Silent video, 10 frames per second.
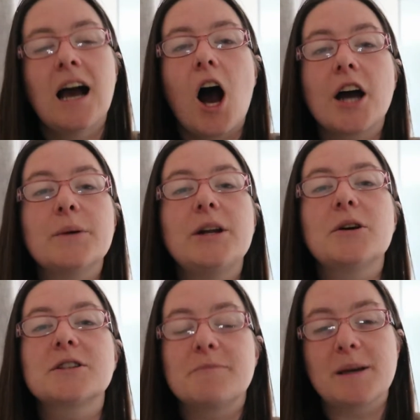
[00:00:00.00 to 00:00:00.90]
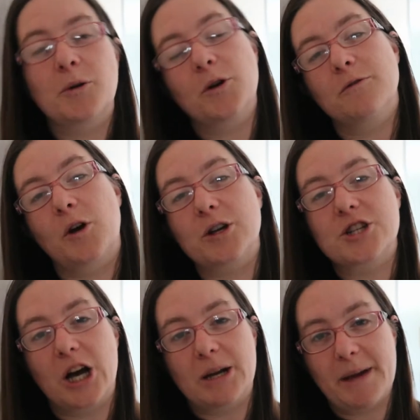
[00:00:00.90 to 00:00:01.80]
I know a lot of people who follow
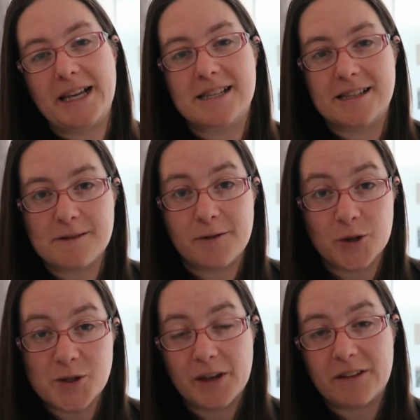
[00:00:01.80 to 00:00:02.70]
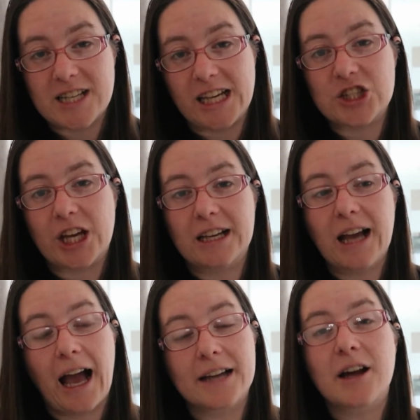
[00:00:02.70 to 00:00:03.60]
Charlotte Mason's philosophy of teaching
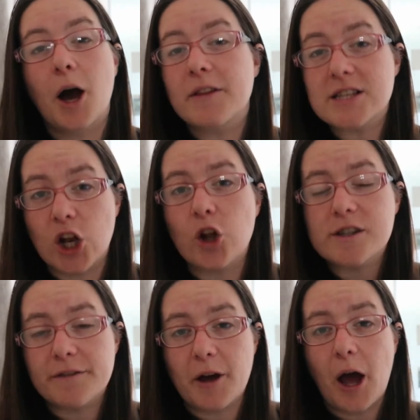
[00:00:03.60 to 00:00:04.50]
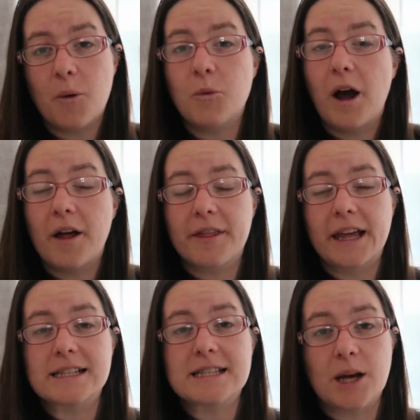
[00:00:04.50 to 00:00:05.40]
and uh, there's a lot of her, her
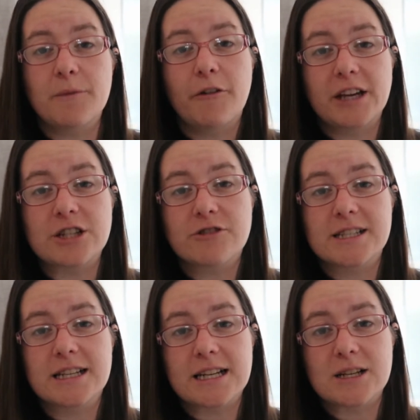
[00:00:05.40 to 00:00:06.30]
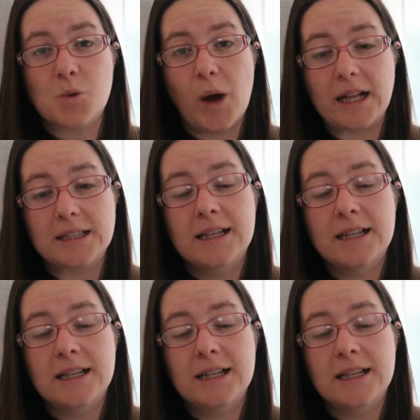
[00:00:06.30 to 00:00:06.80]
things that I'm very interested in as well